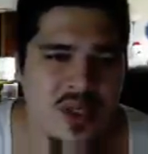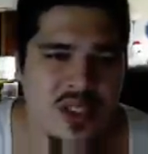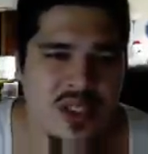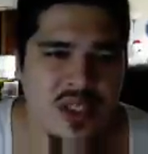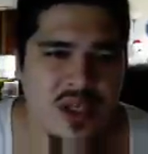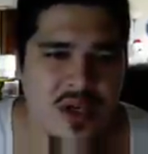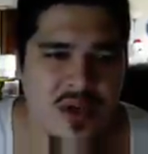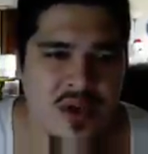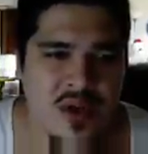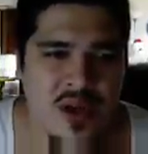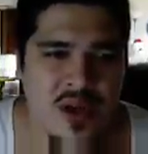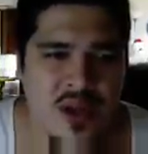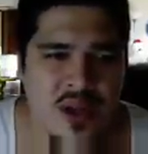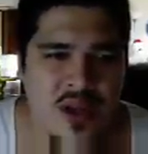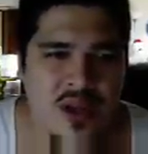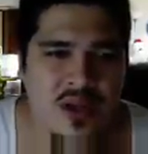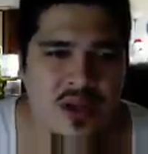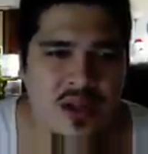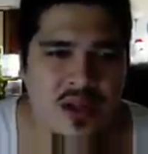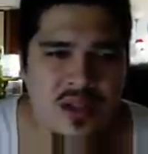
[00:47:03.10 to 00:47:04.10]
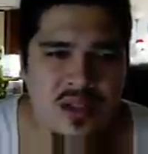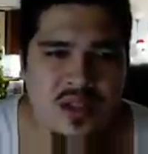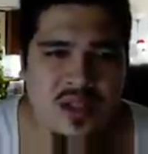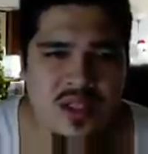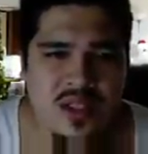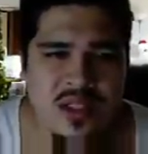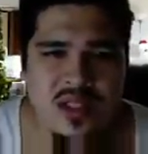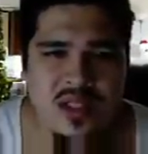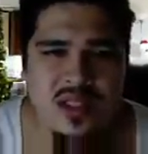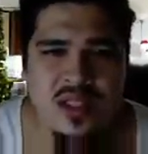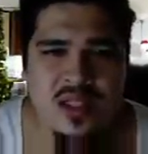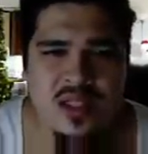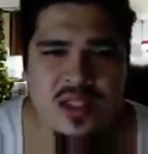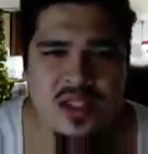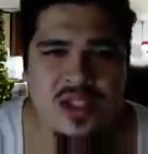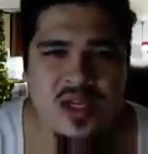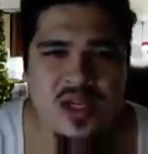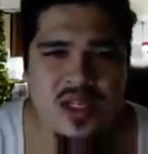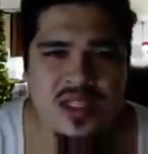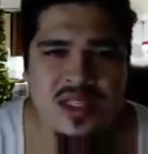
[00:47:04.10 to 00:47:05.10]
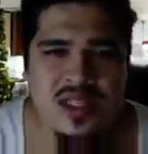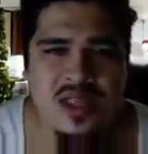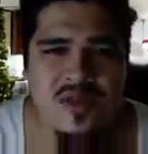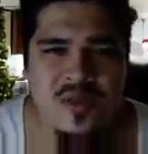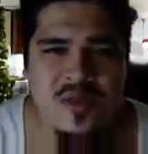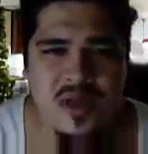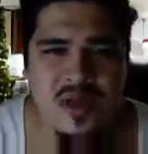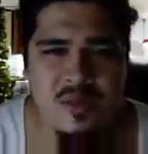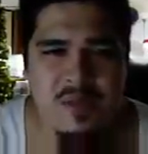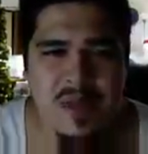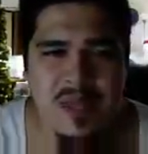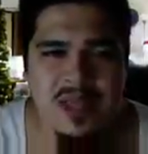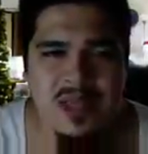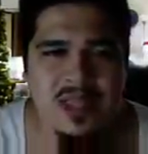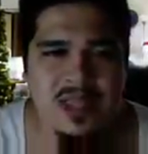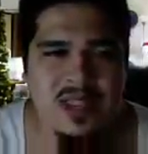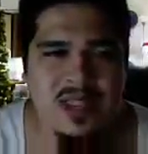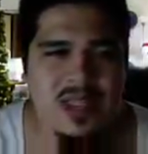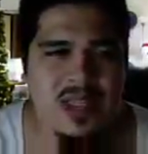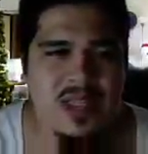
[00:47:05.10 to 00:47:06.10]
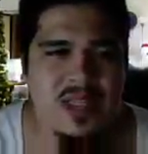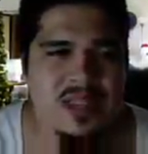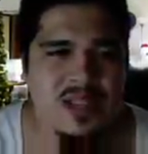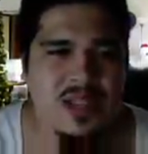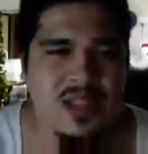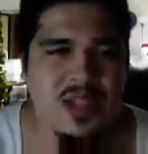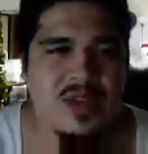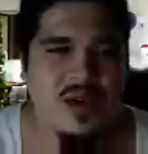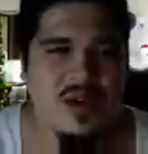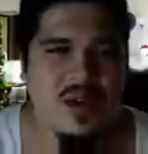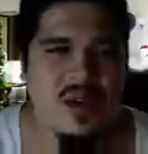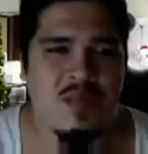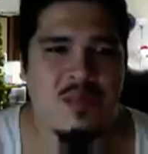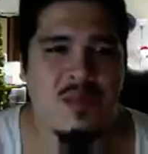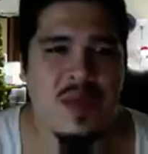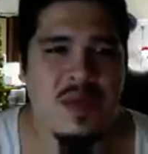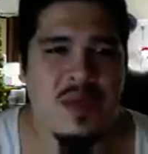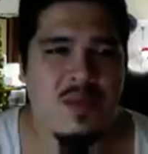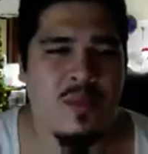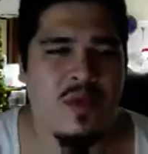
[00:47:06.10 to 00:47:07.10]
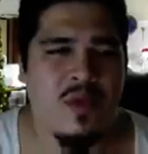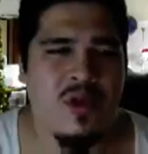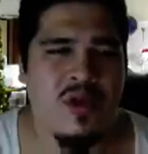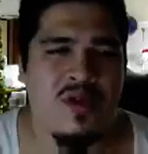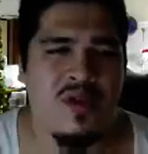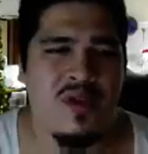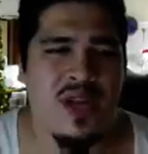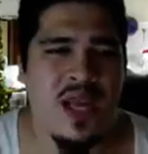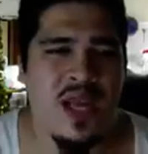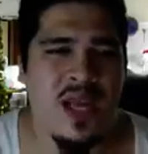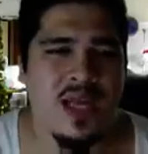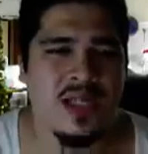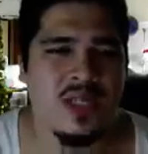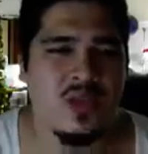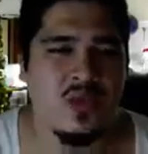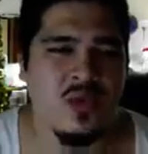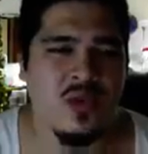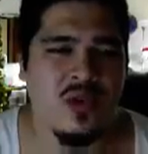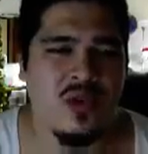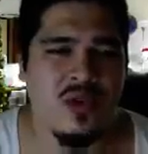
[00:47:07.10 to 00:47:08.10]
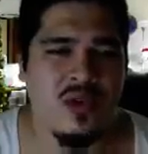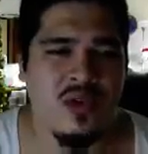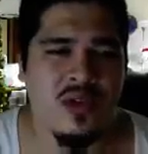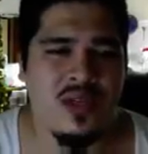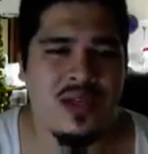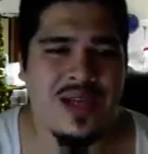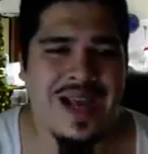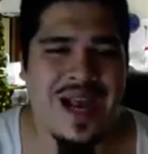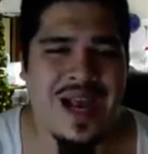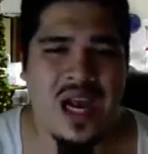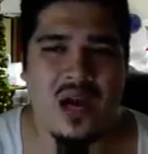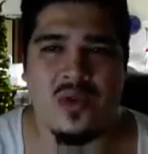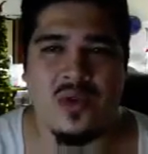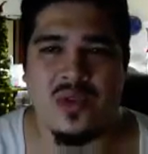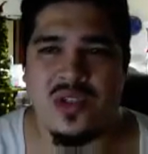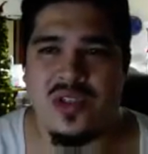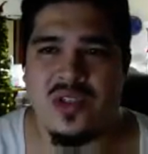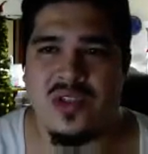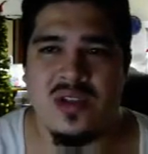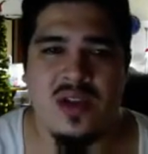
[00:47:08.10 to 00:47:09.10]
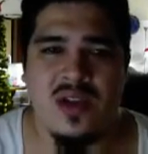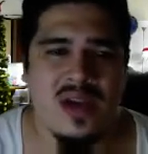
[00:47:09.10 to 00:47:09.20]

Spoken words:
do it. So let's try and see if we can make this into a bit more of an actual house.